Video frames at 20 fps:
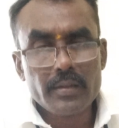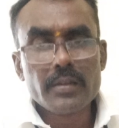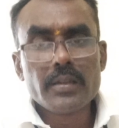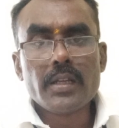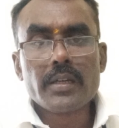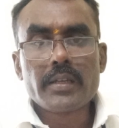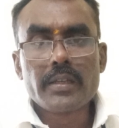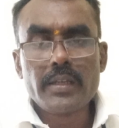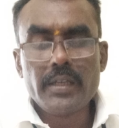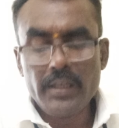
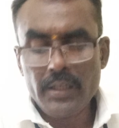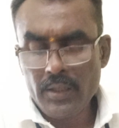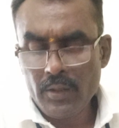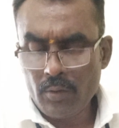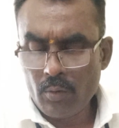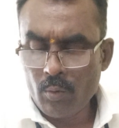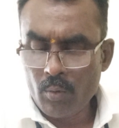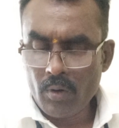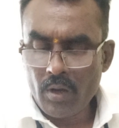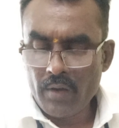The key
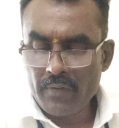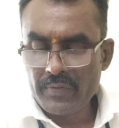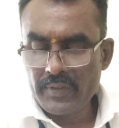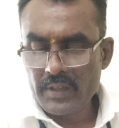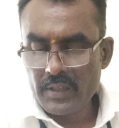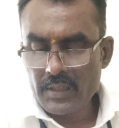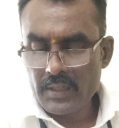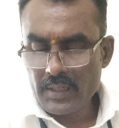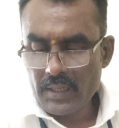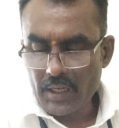role of
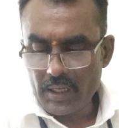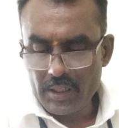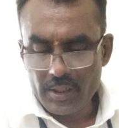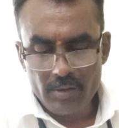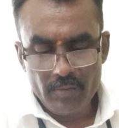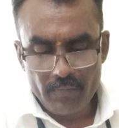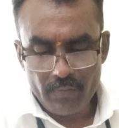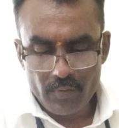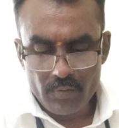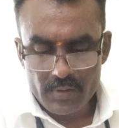the
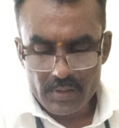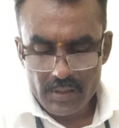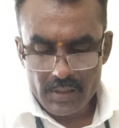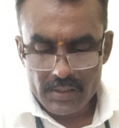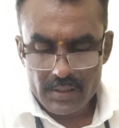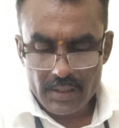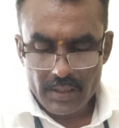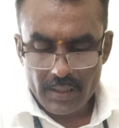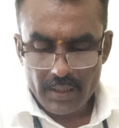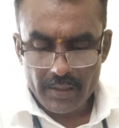
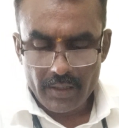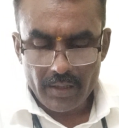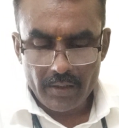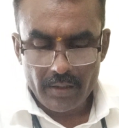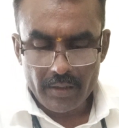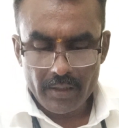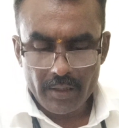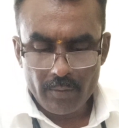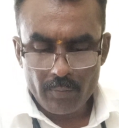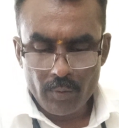Infosys,
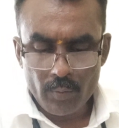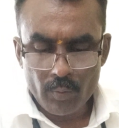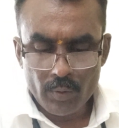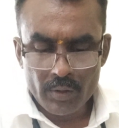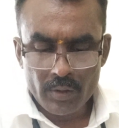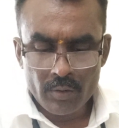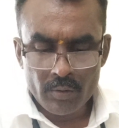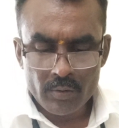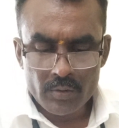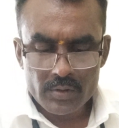
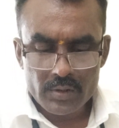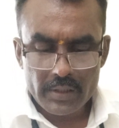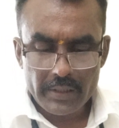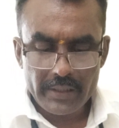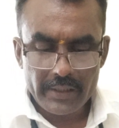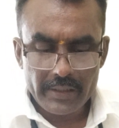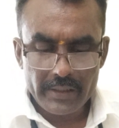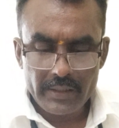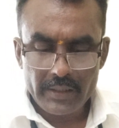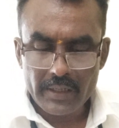everyone knows
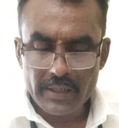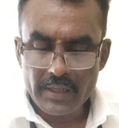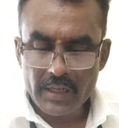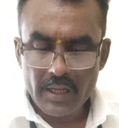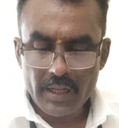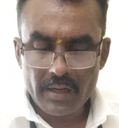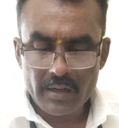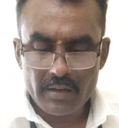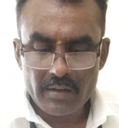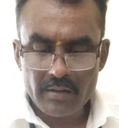
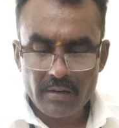N.R.